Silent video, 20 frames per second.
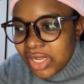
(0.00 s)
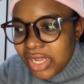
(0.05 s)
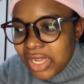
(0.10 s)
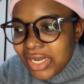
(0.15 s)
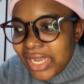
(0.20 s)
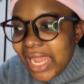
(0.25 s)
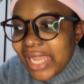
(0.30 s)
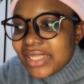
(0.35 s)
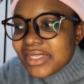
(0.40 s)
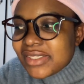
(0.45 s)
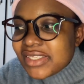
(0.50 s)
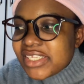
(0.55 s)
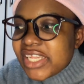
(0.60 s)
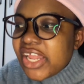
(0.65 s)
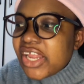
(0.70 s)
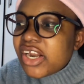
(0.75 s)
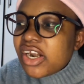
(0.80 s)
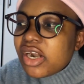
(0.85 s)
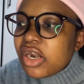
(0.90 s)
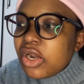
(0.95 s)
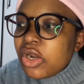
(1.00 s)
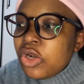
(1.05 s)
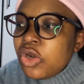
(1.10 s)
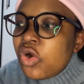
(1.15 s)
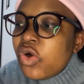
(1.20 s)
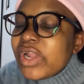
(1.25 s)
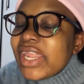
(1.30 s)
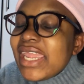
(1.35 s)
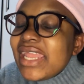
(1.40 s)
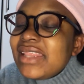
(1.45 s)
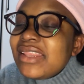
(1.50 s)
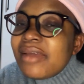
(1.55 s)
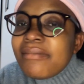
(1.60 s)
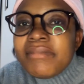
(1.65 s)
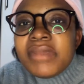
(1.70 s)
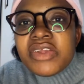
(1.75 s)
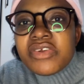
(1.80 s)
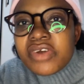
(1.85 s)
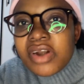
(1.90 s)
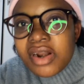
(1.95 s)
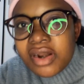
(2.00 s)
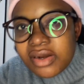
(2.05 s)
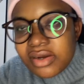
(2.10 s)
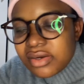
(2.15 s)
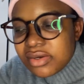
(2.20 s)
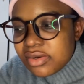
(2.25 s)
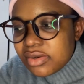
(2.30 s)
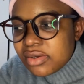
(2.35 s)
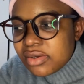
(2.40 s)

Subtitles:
Like, sir, look in the mirror.